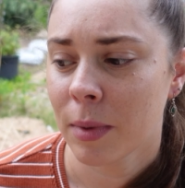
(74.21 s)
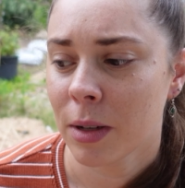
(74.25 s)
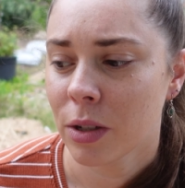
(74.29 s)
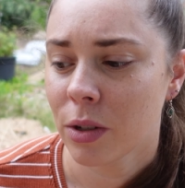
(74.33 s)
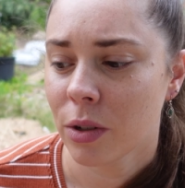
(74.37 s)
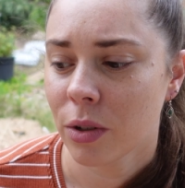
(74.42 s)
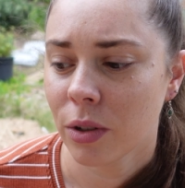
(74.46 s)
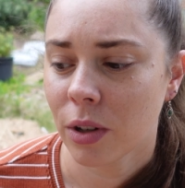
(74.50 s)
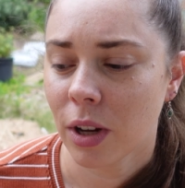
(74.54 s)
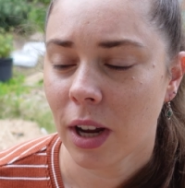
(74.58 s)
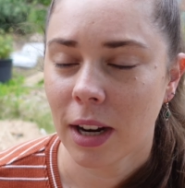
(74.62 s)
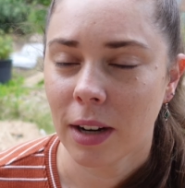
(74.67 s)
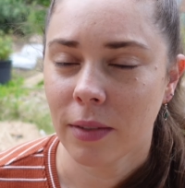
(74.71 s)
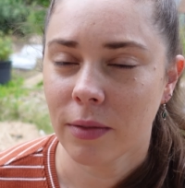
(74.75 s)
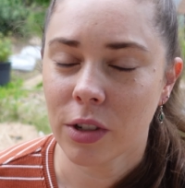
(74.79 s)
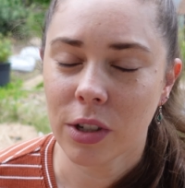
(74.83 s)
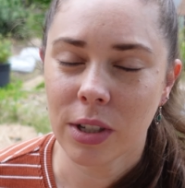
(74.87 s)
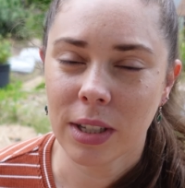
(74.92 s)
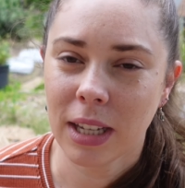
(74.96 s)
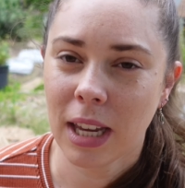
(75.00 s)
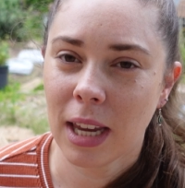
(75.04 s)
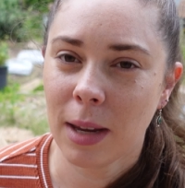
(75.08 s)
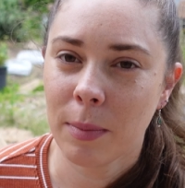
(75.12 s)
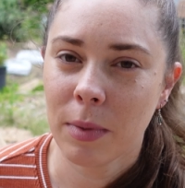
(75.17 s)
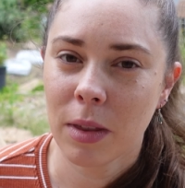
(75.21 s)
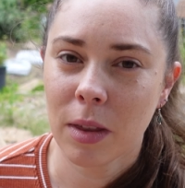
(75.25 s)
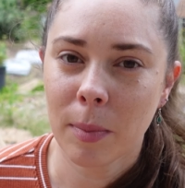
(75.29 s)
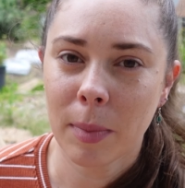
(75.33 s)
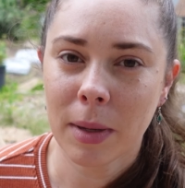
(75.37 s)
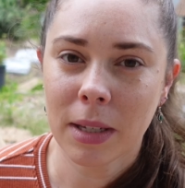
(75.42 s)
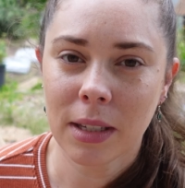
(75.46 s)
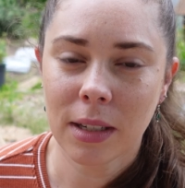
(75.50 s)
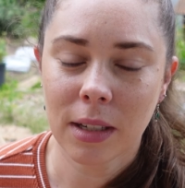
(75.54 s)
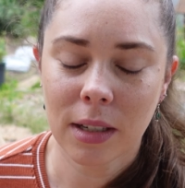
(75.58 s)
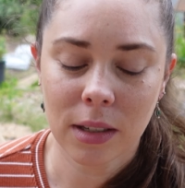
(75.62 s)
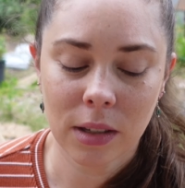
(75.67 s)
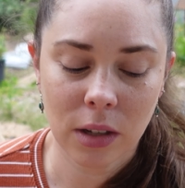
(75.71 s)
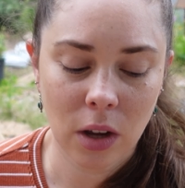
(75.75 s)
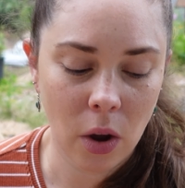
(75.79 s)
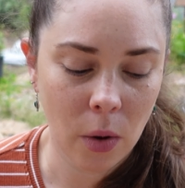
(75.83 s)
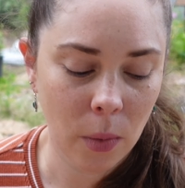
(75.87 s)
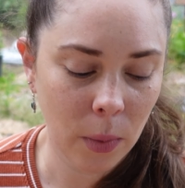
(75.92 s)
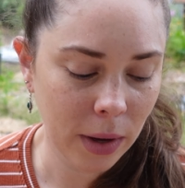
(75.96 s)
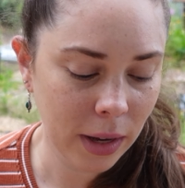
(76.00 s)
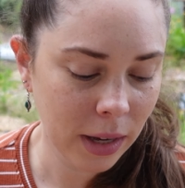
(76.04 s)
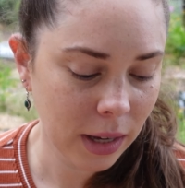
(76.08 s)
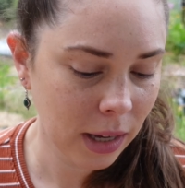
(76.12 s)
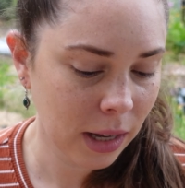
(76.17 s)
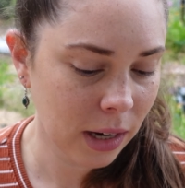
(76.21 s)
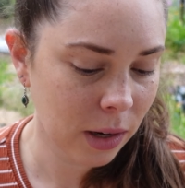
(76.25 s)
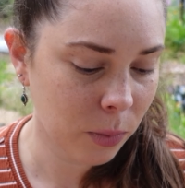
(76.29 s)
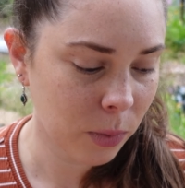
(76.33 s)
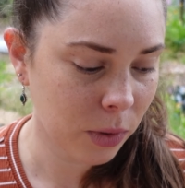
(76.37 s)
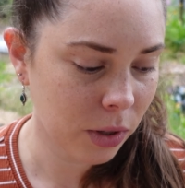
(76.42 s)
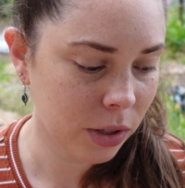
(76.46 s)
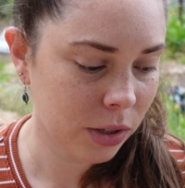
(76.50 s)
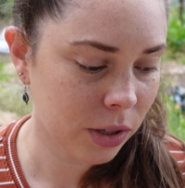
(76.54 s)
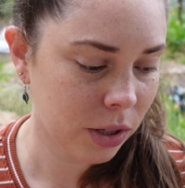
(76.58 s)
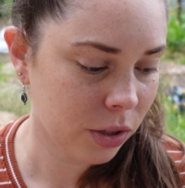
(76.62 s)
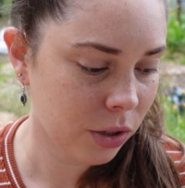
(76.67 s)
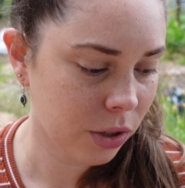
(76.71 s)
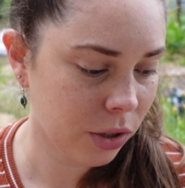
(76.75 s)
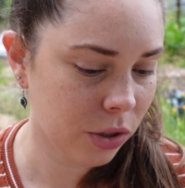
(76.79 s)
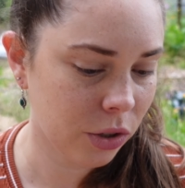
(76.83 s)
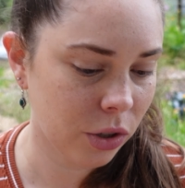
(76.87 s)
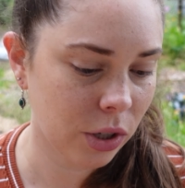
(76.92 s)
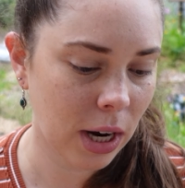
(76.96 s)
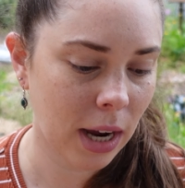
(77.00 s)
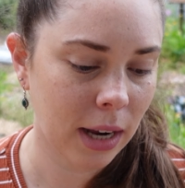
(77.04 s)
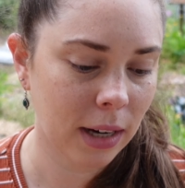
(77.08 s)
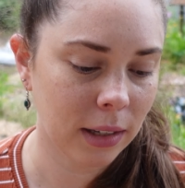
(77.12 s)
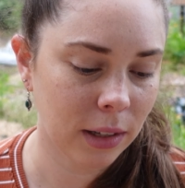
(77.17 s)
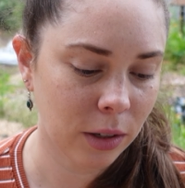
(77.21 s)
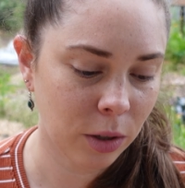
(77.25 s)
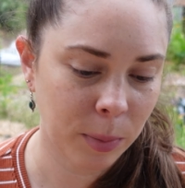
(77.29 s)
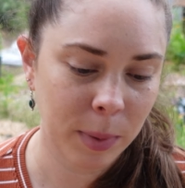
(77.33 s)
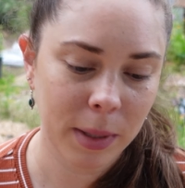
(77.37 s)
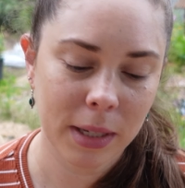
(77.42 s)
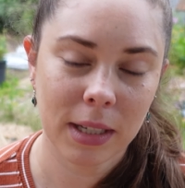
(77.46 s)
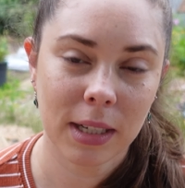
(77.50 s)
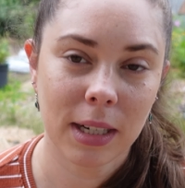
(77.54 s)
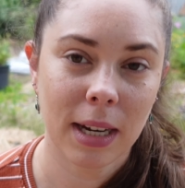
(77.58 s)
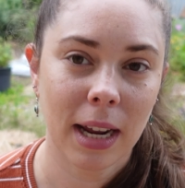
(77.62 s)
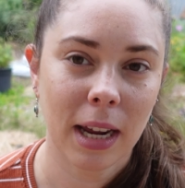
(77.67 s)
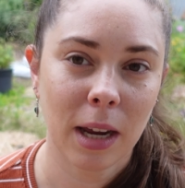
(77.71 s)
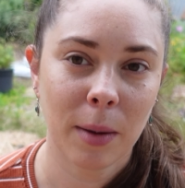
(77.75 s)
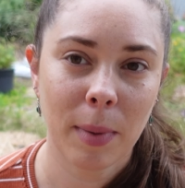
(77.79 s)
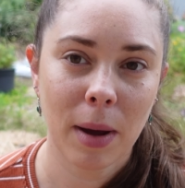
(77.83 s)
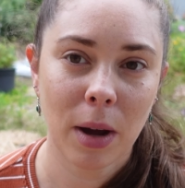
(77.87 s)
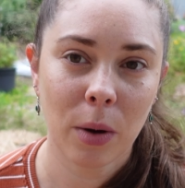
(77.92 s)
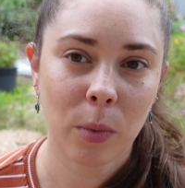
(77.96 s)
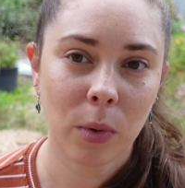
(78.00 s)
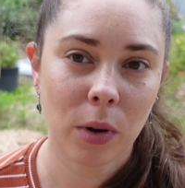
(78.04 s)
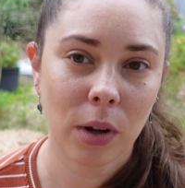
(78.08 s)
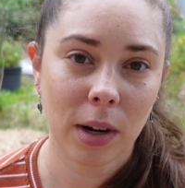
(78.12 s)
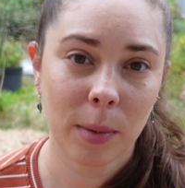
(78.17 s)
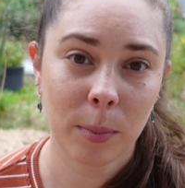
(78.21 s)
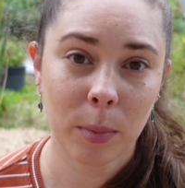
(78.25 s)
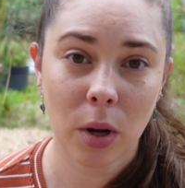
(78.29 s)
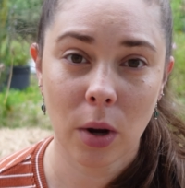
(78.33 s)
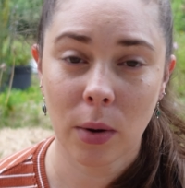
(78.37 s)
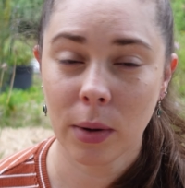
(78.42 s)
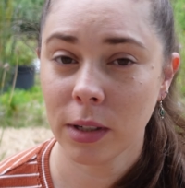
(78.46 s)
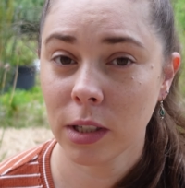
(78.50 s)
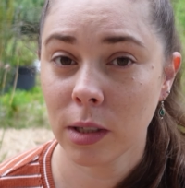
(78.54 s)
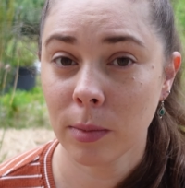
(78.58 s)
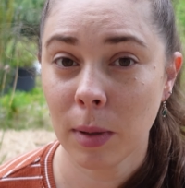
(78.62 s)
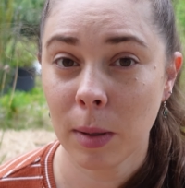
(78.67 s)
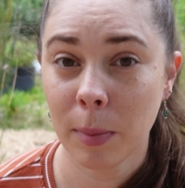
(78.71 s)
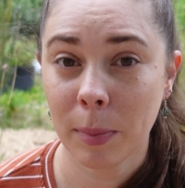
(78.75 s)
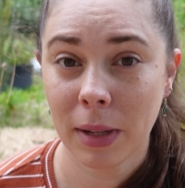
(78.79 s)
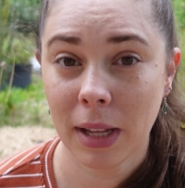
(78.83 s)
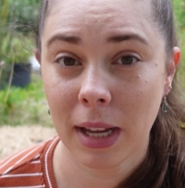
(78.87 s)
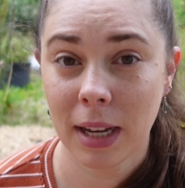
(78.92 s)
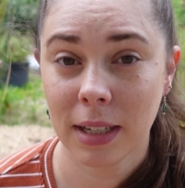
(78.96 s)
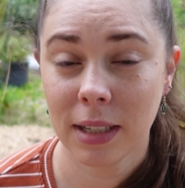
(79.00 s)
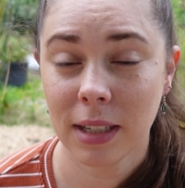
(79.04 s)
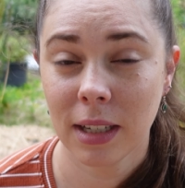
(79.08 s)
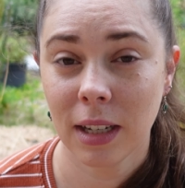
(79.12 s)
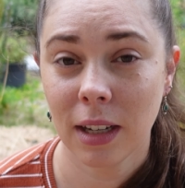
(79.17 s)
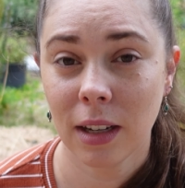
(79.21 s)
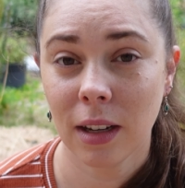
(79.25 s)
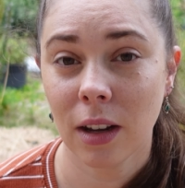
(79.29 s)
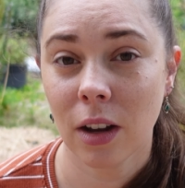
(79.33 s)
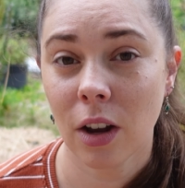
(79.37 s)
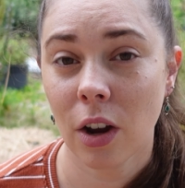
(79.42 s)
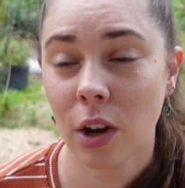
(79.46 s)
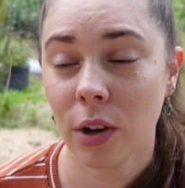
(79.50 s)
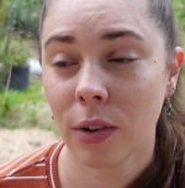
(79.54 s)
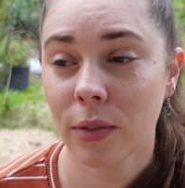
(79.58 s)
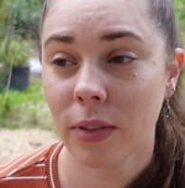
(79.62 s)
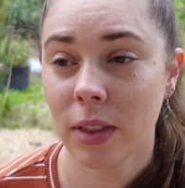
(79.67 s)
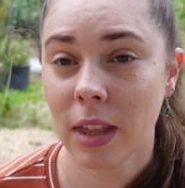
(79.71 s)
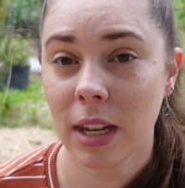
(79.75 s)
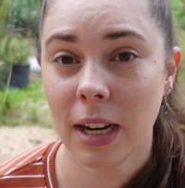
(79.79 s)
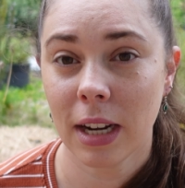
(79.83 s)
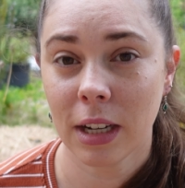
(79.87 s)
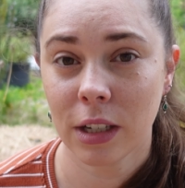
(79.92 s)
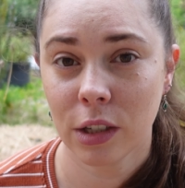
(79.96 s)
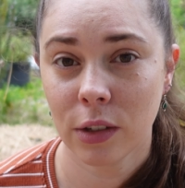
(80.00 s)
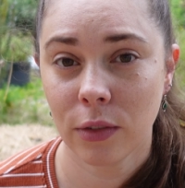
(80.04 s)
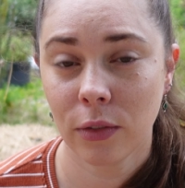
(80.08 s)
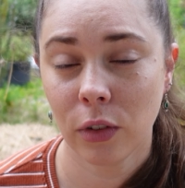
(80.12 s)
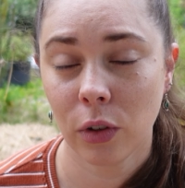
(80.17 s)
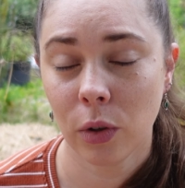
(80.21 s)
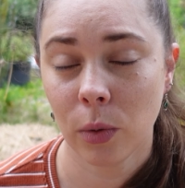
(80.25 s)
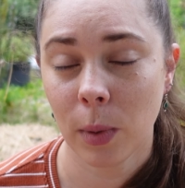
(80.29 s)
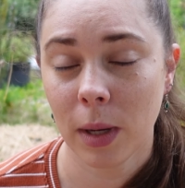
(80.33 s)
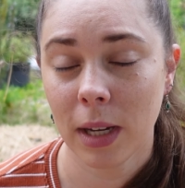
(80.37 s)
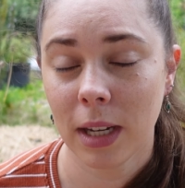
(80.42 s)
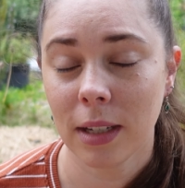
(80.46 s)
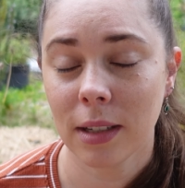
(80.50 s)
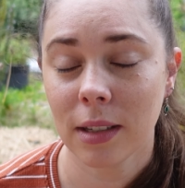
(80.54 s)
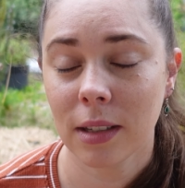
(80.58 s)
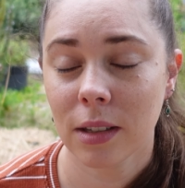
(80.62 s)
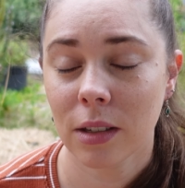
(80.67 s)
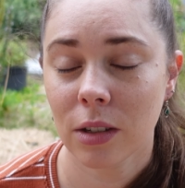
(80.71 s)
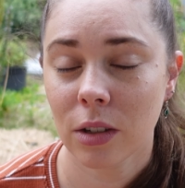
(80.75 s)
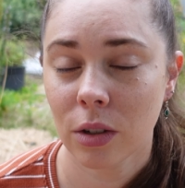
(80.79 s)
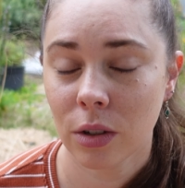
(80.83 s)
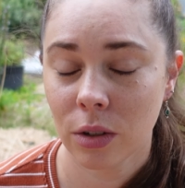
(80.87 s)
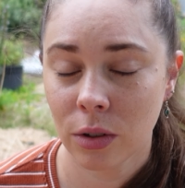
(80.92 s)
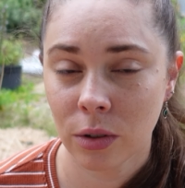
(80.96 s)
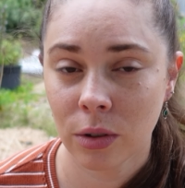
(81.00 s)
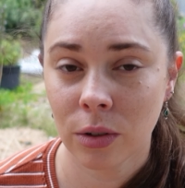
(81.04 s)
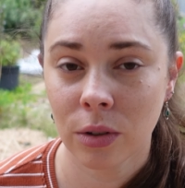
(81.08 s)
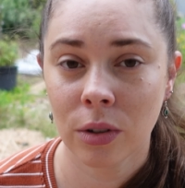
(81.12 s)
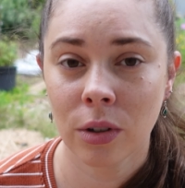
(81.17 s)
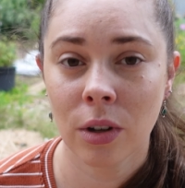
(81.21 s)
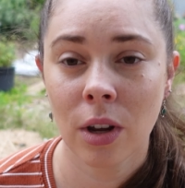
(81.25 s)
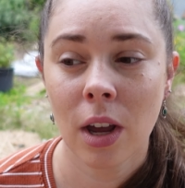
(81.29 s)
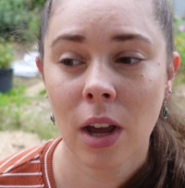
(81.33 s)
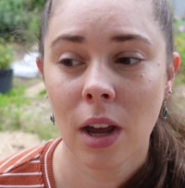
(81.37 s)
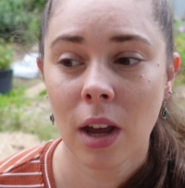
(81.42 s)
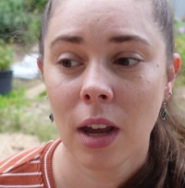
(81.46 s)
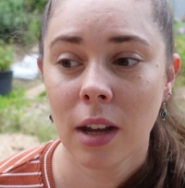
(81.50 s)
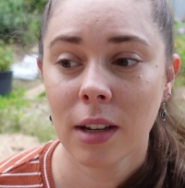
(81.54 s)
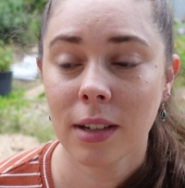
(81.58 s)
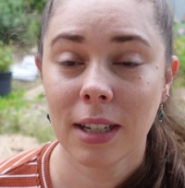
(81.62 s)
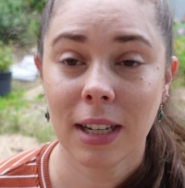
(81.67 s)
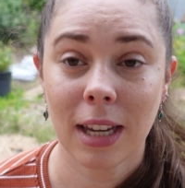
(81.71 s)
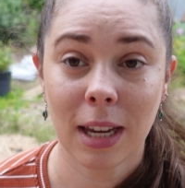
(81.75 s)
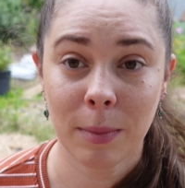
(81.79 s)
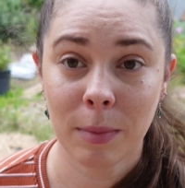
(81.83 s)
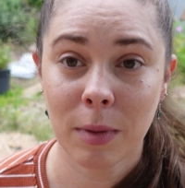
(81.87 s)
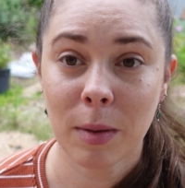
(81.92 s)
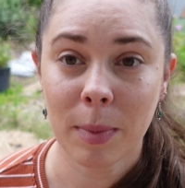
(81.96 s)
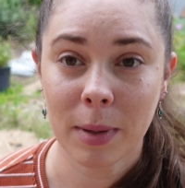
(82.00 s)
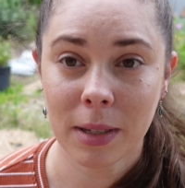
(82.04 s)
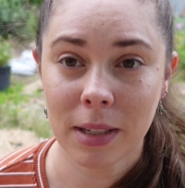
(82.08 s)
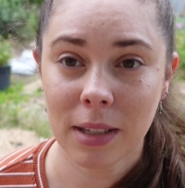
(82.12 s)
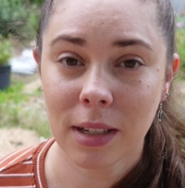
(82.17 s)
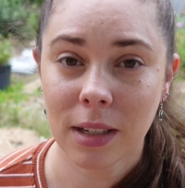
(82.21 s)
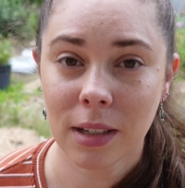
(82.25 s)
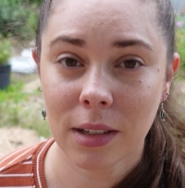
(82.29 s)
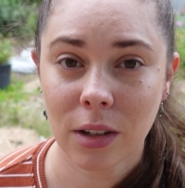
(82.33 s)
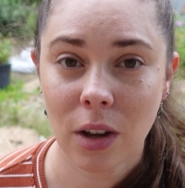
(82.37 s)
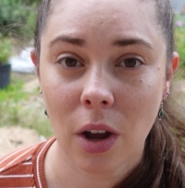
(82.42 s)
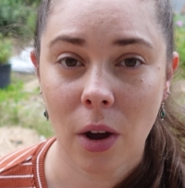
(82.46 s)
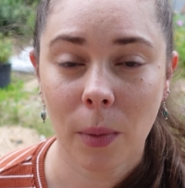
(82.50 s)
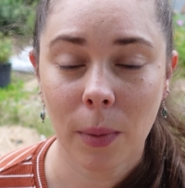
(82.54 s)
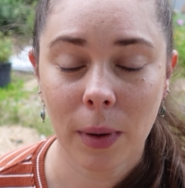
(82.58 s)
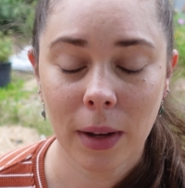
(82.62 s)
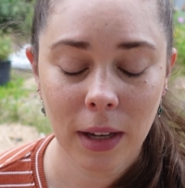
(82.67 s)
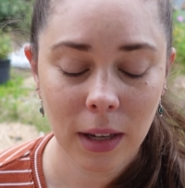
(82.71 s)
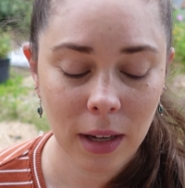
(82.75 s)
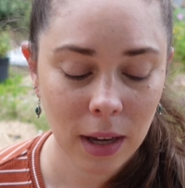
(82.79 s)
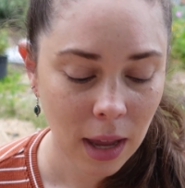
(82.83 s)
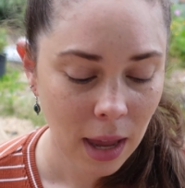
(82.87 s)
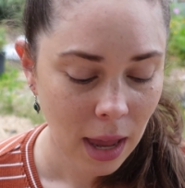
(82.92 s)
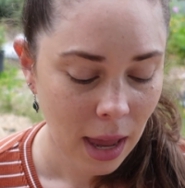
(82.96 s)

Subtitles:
to kind of just keep the business going, and I wanted to just chat a little bit today about what I'm going to be planting over the next few weeks to keep the business going,